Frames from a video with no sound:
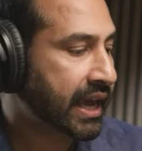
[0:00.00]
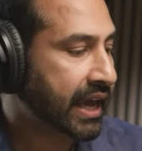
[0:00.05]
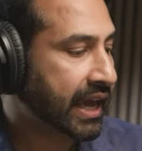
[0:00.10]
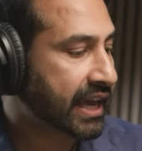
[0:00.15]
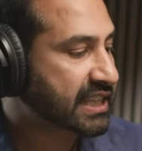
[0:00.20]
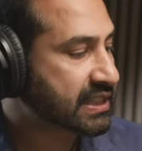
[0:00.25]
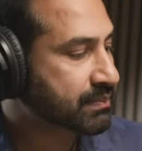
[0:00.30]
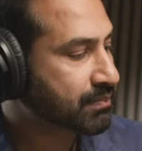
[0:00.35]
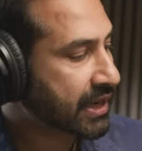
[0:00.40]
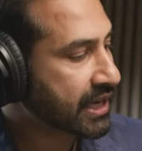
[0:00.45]

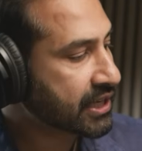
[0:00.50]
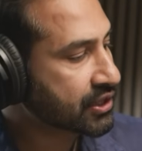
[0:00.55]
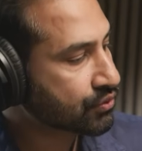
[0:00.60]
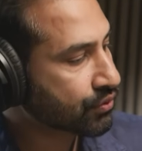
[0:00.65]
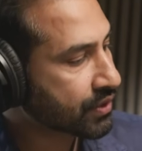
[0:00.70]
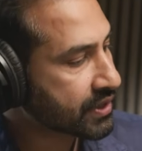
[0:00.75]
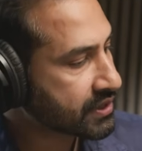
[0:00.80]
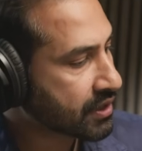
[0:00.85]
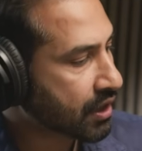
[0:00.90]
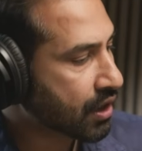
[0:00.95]
Explain
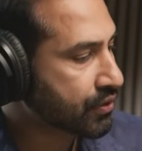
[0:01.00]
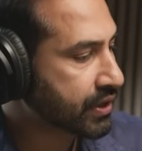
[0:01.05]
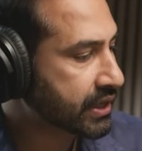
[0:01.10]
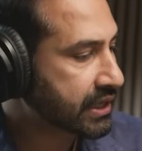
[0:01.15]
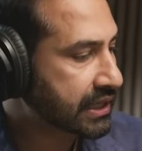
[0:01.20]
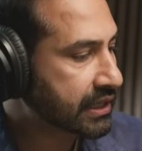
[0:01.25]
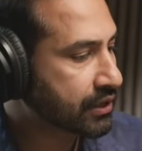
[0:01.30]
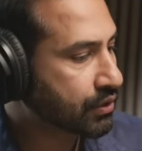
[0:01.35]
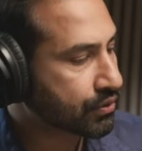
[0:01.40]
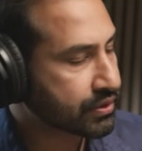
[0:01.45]
to us how that
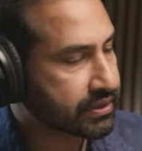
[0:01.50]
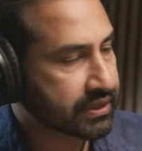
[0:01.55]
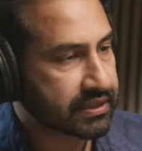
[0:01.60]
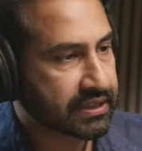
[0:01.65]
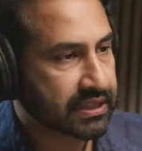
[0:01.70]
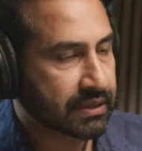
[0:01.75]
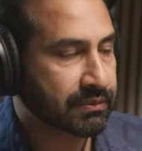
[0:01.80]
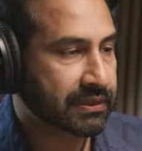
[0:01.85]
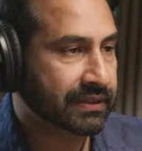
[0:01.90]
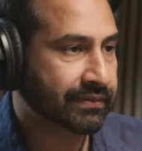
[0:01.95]

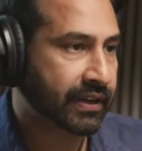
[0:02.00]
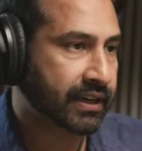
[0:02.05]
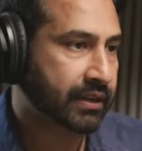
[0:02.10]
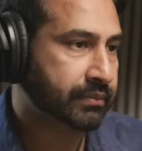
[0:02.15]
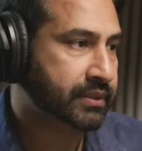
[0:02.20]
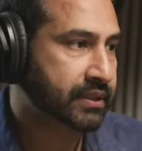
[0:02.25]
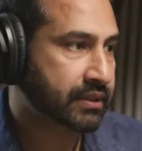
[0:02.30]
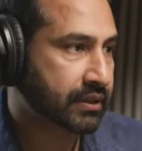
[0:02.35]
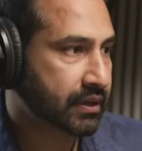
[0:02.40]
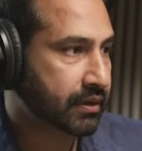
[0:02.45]
ecosystem
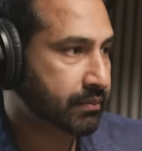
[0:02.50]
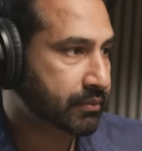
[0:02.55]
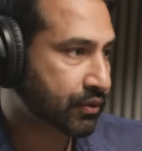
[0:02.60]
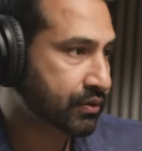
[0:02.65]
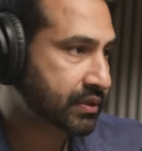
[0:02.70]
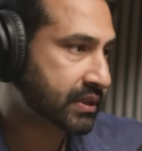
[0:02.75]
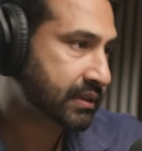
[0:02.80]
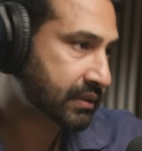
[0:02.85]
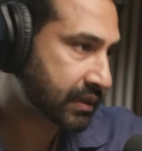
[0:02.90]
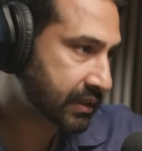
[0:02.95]
developed,
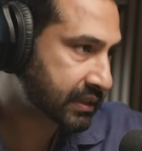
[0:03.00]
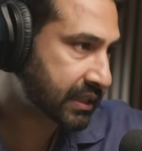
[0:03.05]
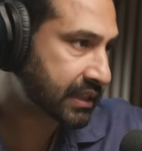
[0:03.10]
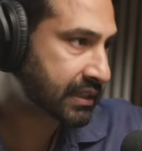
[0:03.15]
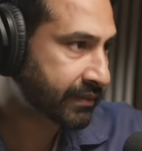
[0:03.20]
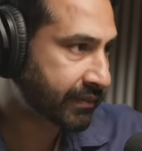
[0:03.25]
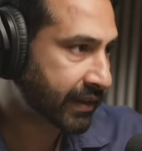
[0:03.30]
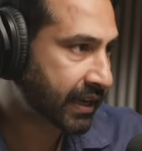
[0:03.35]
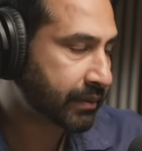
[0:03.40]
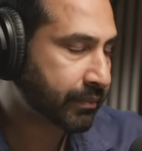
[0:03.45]
because it did
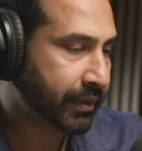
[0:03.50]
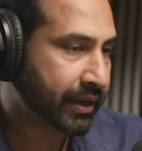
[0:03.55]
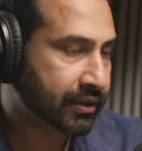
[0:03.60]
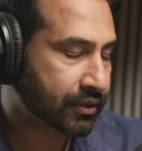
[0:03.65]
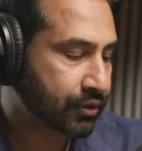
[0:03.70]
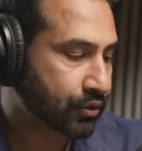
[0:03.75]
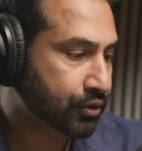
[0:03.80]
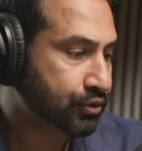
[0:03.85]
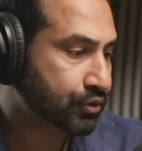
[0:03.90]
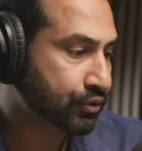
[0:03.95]
develop
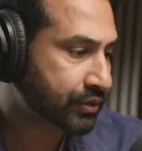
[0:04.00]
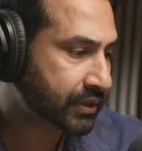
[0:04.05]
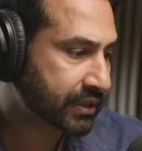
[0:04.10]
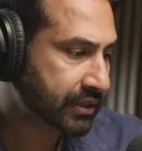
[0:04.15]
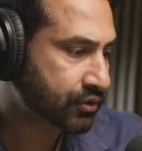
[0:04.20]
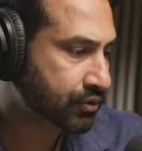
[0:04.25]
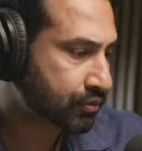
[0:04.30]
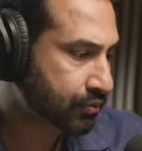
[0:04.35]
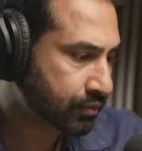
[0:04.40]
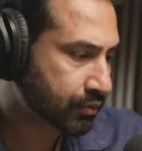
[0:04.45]
under your
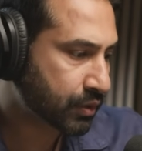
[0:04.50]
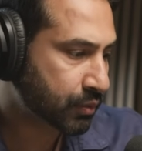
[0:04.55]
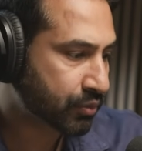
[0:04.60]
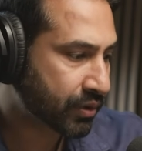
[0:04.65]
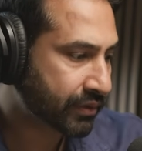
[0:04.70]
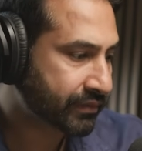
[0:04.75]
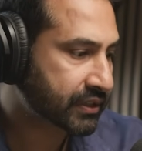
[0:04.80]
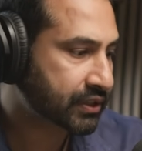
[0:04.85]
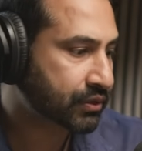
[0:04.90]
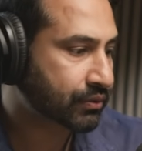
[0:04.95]
tutelage. You
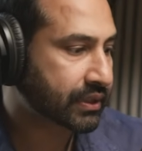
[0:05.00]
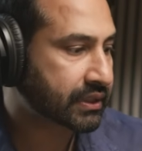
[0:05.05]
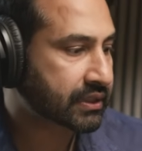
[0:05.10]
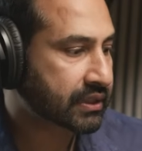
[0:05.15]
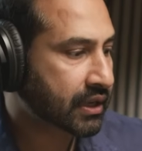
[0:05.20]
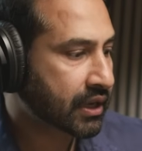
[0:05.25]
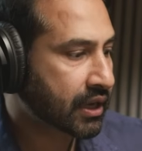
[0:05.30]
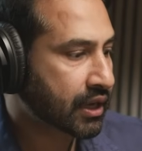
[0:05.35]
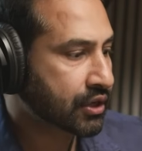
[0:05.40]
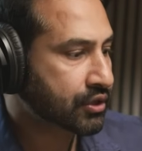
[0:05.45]
privy to it.
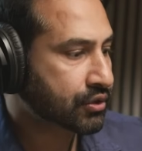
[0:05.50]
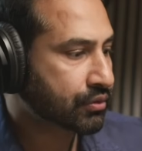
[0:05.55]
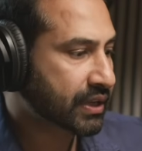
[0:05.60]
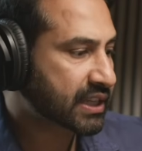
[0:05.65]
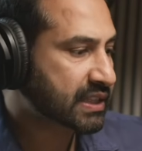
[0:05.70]
So